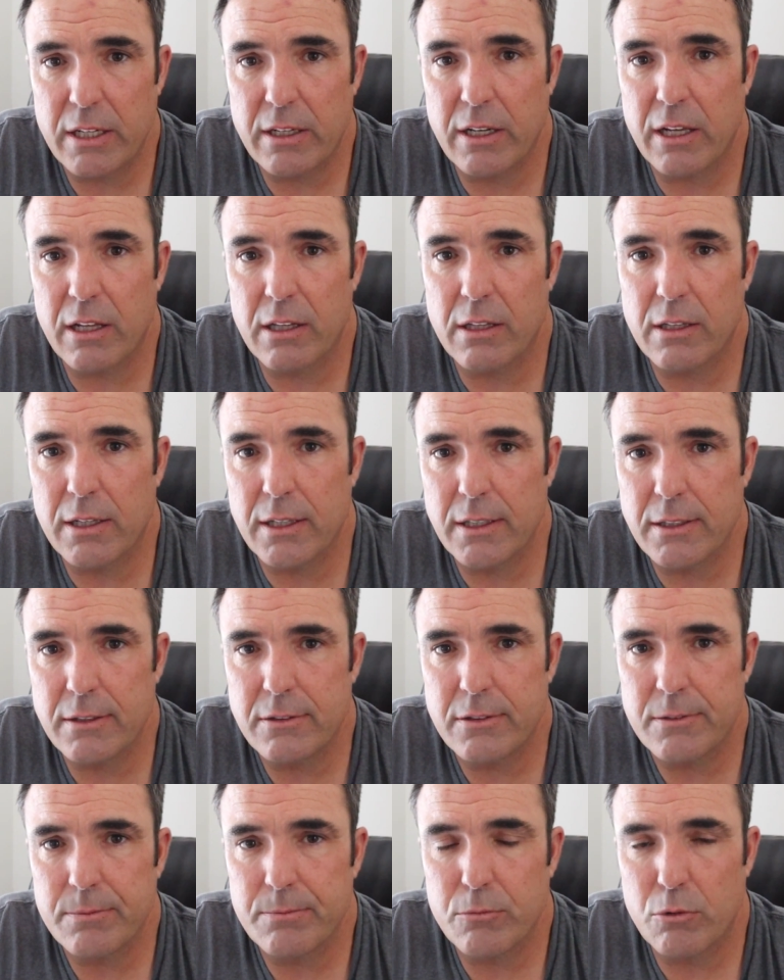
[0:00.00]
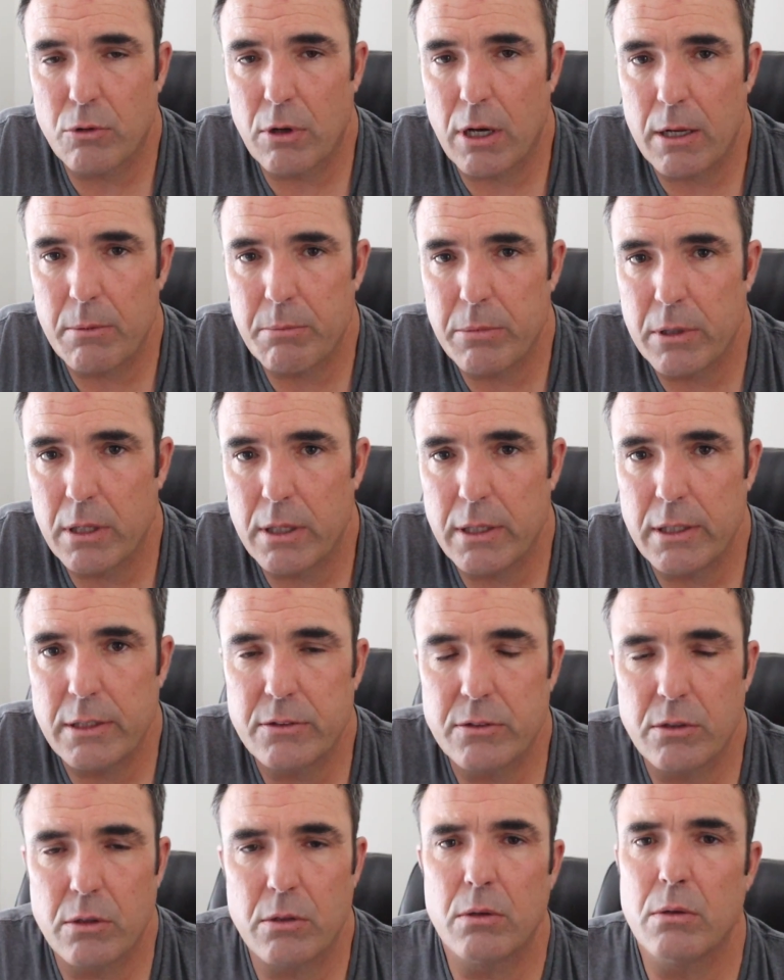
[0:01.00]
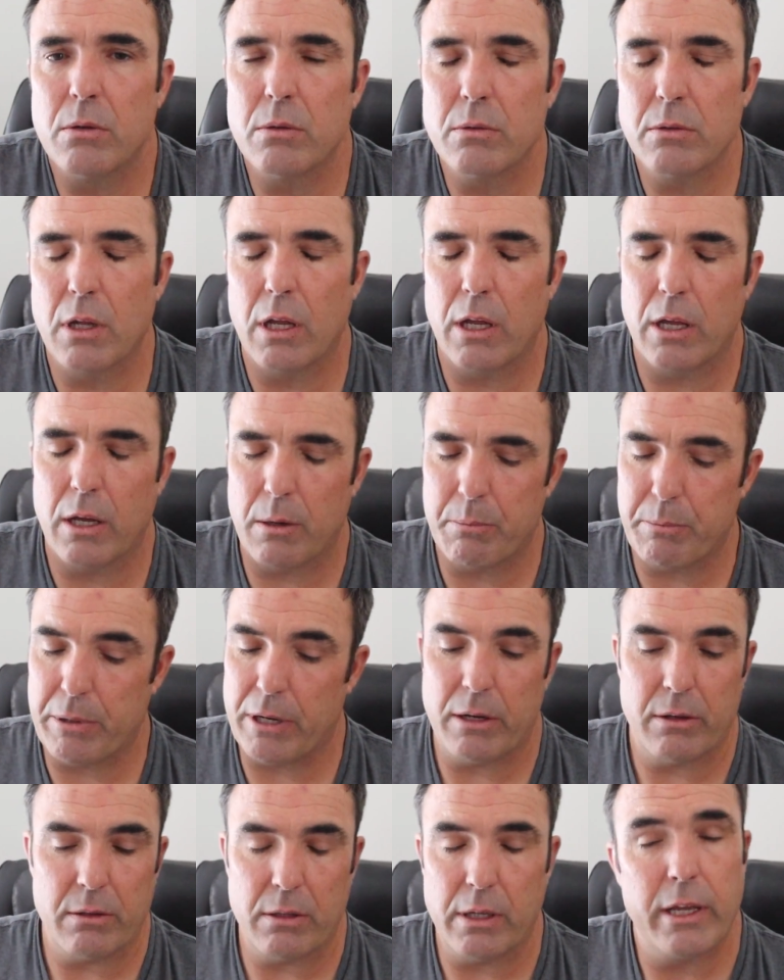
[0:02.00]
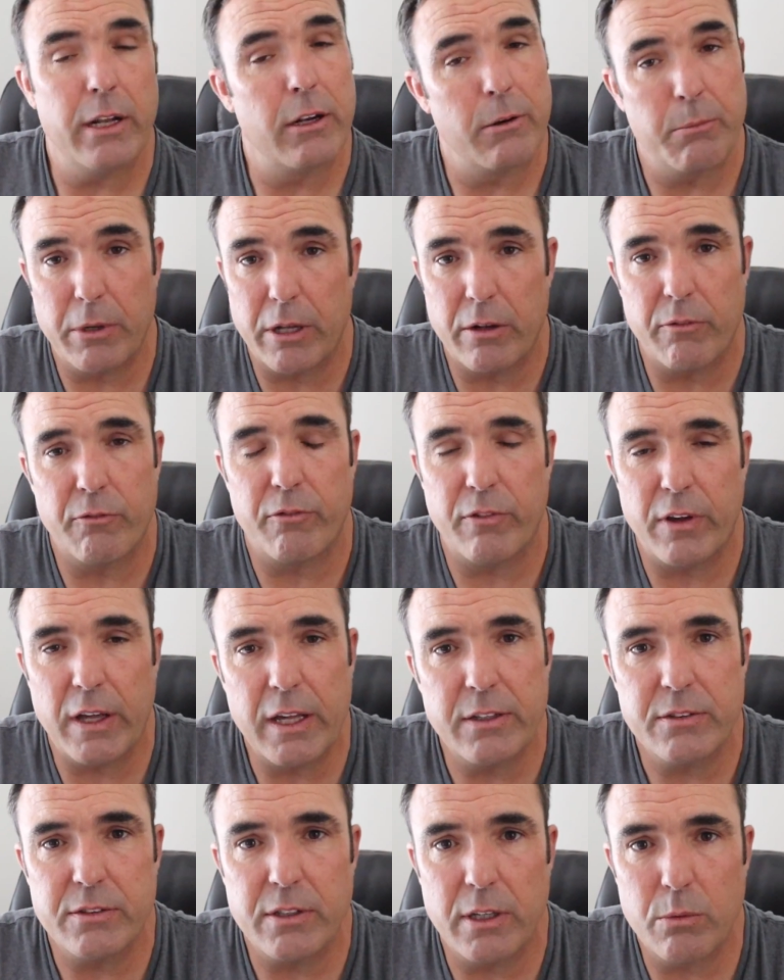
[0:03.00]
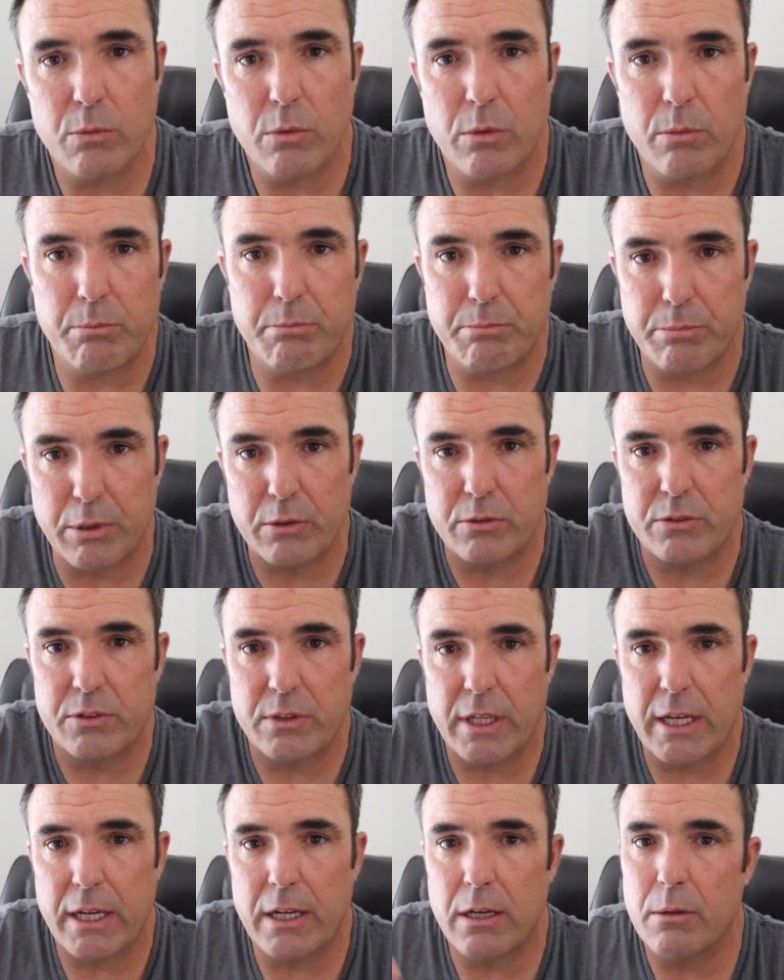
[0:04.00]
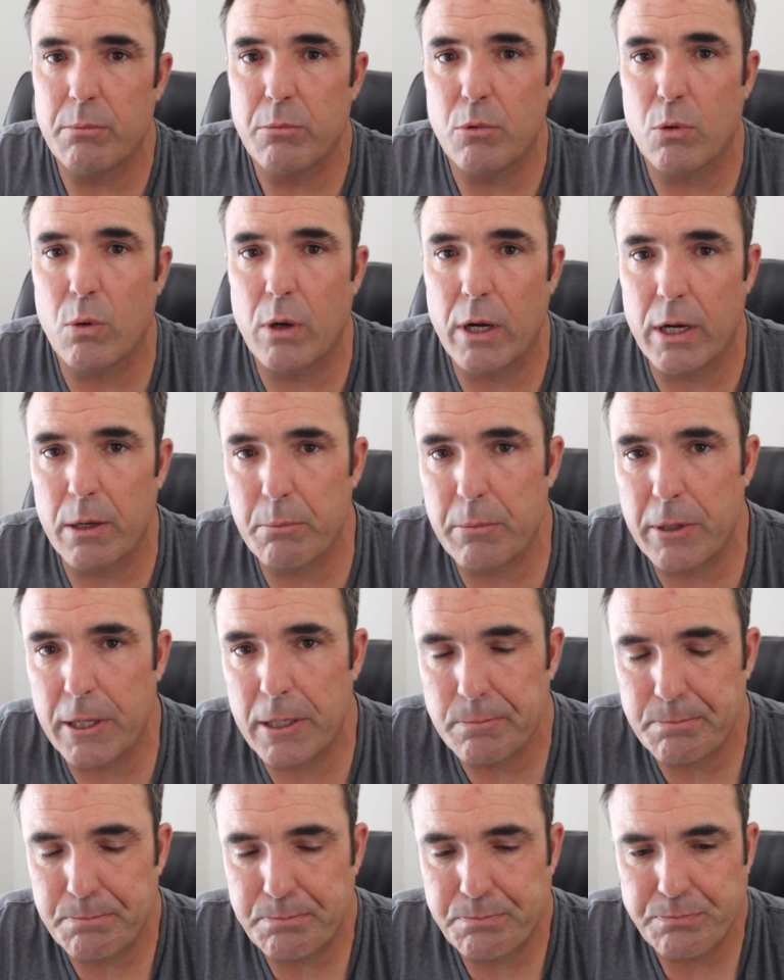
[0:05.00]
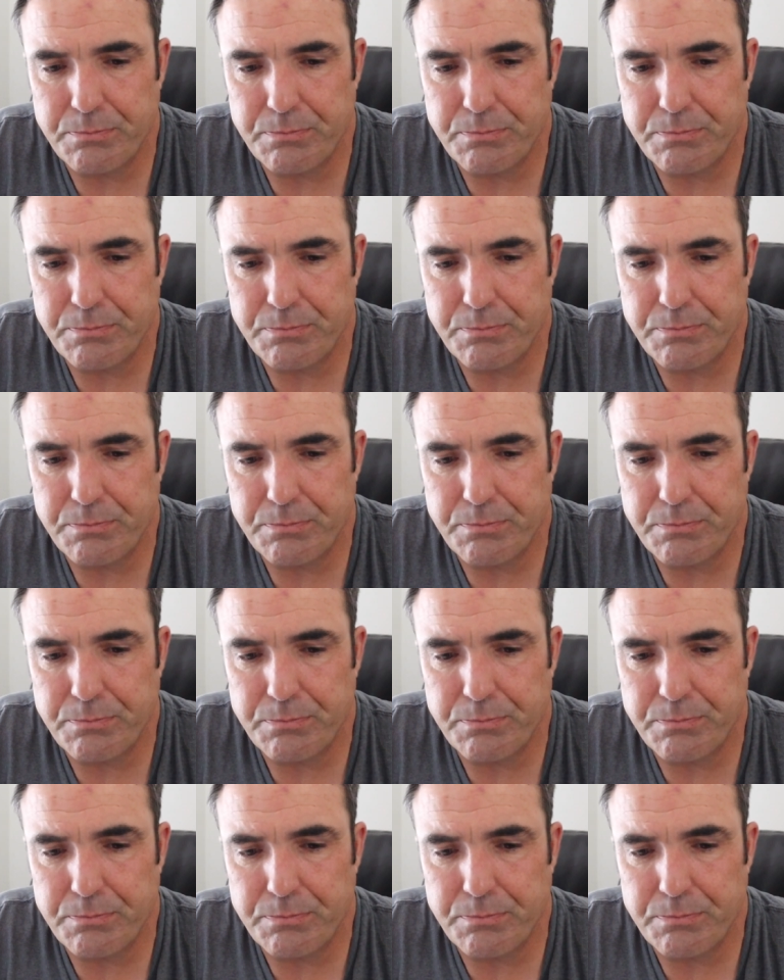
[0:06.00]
that declines rapidly, so apparently intermittent fasting will boost that up quite a bit